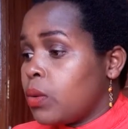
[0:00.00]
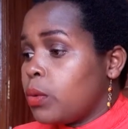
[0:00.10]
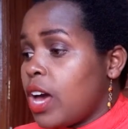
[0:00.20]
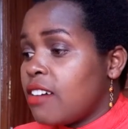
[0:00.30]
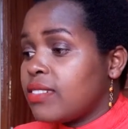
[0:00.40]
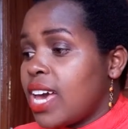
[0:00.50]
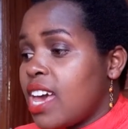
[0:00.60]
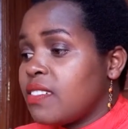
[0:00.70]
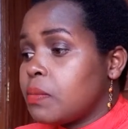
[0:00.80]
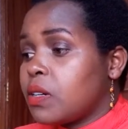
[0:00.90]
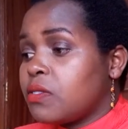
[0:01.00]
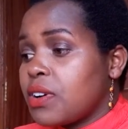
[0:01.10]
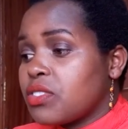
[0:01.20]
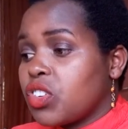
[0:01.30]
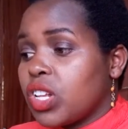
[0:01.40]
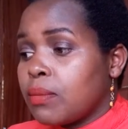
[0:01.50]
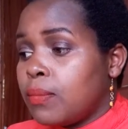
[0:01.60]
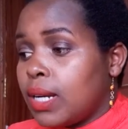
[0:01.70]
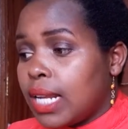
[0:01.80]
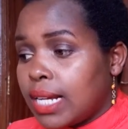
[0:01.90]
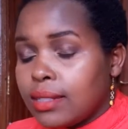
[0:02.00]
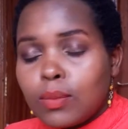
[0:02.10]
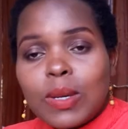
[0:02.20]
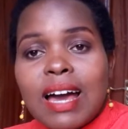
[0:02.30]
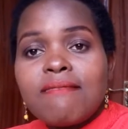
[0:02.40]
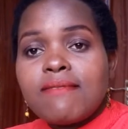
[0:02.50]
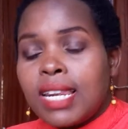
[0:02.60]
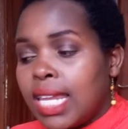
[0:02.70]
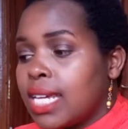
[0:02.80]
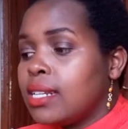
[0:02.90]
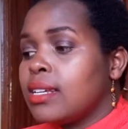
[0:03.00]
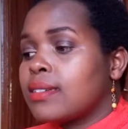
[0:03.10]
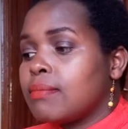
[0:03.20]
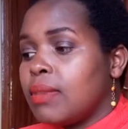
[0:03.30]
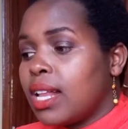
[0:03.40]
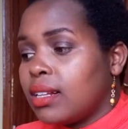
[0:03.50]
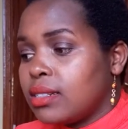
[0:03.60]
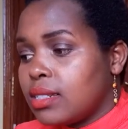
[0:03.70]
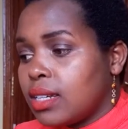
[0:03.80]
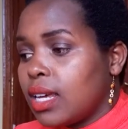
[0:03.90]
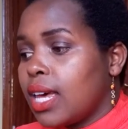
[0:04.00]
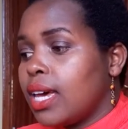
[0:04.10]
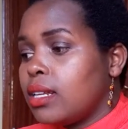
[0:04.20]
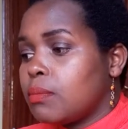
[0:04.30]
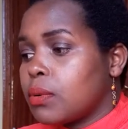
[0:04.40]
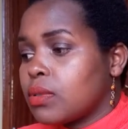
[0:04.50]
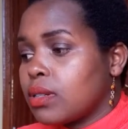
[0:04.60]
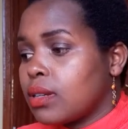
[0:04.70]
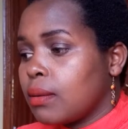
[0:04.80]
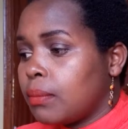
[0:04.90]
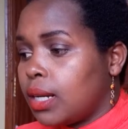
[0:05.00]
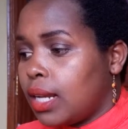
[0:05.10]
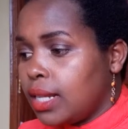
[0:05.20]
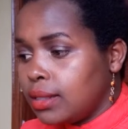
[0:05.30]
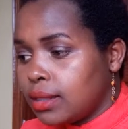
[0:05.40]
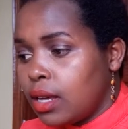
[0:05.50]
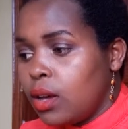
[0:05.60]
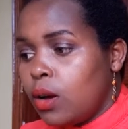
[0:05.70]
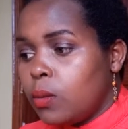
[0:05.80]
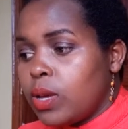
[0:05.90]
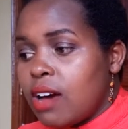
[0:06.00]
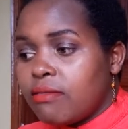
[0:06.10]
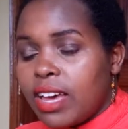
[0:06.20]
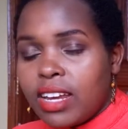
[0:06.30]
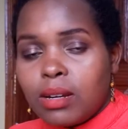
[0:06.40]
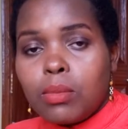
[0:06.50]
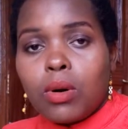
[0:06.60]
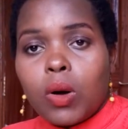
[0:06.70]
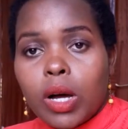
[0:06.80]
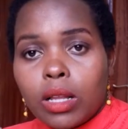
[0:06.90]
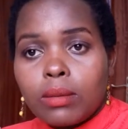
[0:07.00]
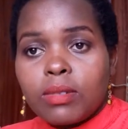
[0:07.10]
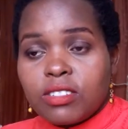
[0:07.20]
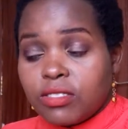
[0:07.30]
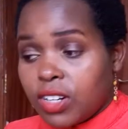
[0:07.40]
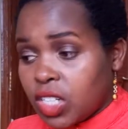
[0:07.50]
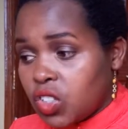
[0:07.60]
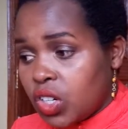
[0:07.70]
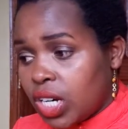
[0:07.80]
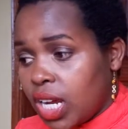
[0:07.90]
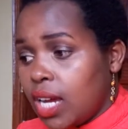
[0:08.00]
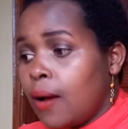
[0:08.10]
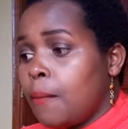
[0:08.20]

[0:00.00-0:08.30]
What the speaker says: have heavy manufacturing plants. We have lead smelting and processing plants. We have edible oil manufacturing